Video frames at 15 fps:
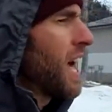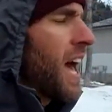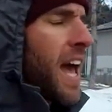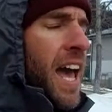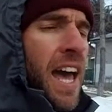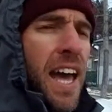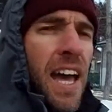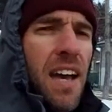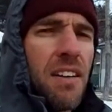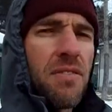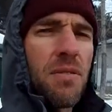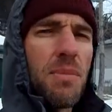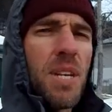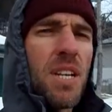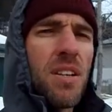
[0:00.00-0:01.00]
And
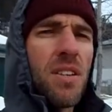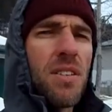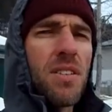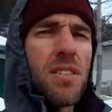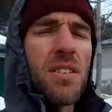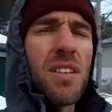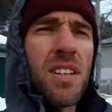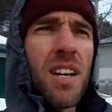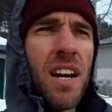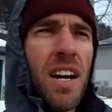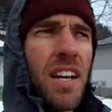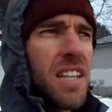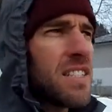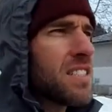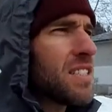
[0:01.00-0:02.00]
from here you
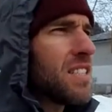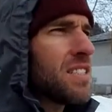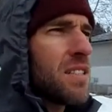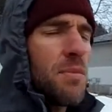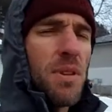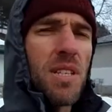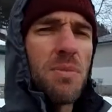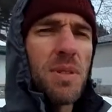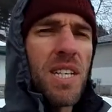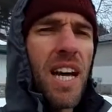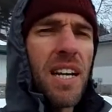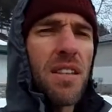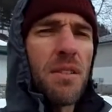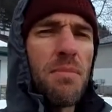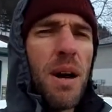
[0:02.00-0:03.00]
can see some of these
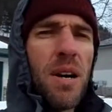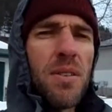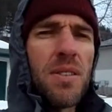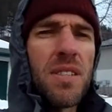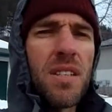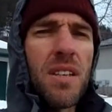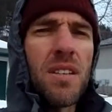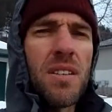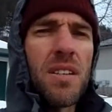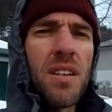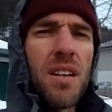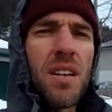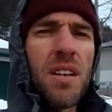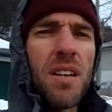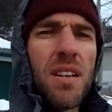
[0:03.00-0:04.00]
spectacular mountains that
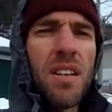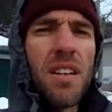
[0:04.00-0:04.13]
are